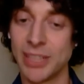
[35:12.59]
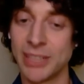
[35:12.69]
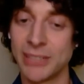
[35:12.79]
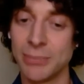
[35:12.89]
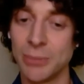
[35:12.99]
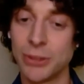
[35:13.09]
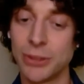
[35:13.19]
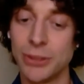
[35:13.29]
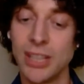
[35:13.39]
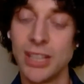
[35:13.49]
but it's more
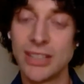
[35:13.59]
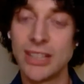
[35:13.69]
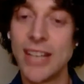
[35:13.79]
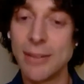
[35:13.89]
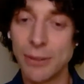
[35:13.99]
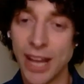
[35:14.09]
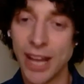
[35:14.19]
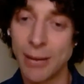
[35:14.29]
to level up,